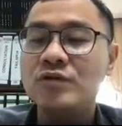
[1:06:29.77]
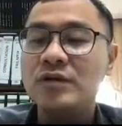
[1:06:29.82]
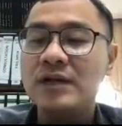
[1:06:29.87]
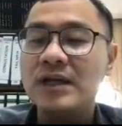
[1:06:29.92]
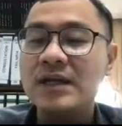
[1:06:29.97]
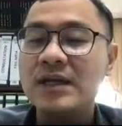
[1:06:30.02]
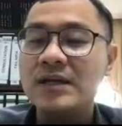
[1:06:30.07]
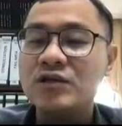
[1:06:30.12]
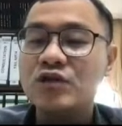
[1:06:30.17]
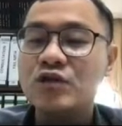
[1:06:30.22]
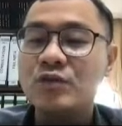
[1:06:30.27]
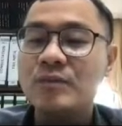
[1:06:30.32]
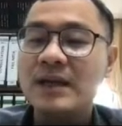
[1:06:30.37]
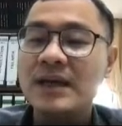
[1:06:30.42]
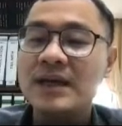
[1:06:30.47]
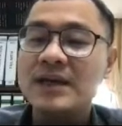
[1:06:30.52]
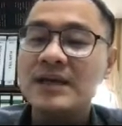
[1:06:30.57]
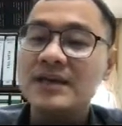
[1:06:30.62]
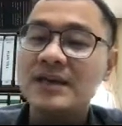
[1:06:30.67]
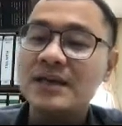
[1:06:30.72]
Okay, you
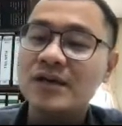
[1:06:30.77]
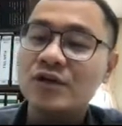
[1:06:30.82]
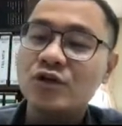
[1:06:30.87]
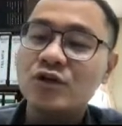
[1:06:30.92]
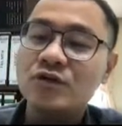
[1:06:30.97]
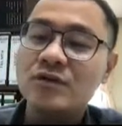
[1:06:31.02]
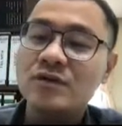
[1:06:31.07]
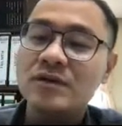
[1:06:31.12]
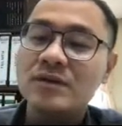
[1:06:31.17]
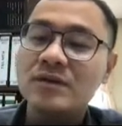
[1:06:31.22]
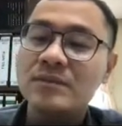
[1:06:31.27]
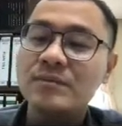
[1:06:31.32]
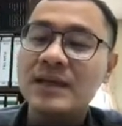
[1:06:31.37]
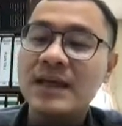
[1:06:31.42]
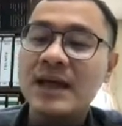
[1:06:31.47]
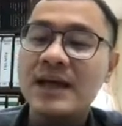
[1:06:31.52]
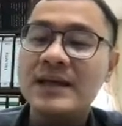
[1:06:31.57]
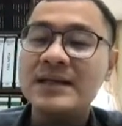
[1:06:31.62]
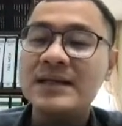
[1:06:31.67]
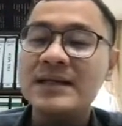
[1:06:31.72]
may include
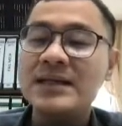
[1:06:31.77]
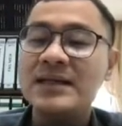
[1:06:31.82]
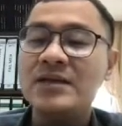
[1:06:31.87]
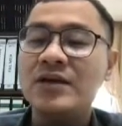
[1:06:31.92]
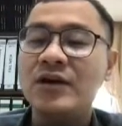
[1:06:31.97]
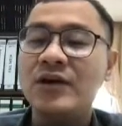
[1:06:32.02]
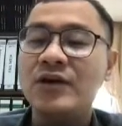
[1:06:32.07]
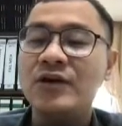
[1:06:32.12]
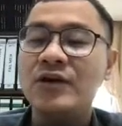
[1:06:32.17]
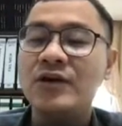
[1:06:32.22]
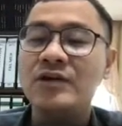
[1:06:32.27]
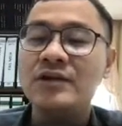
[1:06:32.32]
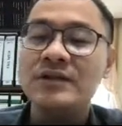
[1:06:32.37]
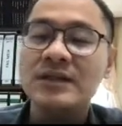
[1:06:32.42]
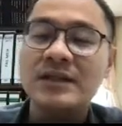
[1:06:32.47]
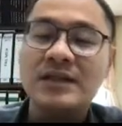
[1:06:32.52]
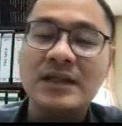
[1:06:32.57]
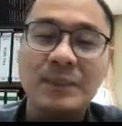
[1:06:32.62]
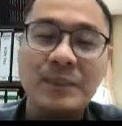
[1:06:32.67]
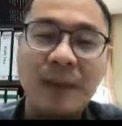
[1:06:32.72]
PID or not,
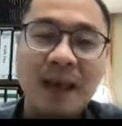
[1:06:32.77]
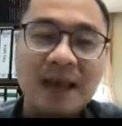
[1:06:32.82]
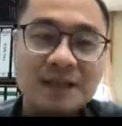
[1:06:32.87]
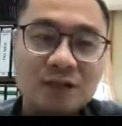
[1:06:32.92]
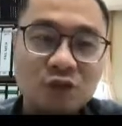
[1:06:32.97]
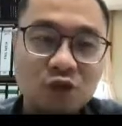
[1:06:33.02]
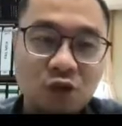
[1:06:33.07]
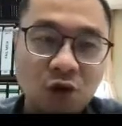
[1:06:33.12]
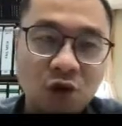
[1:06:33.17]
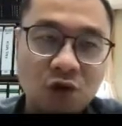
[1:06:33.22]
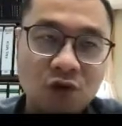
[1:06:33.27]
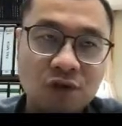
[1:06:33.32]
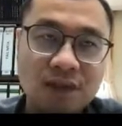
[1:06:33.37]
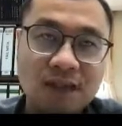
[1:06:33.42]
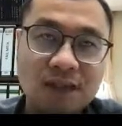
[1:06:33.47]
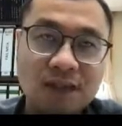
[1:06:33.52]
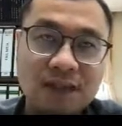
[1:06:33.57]
depends on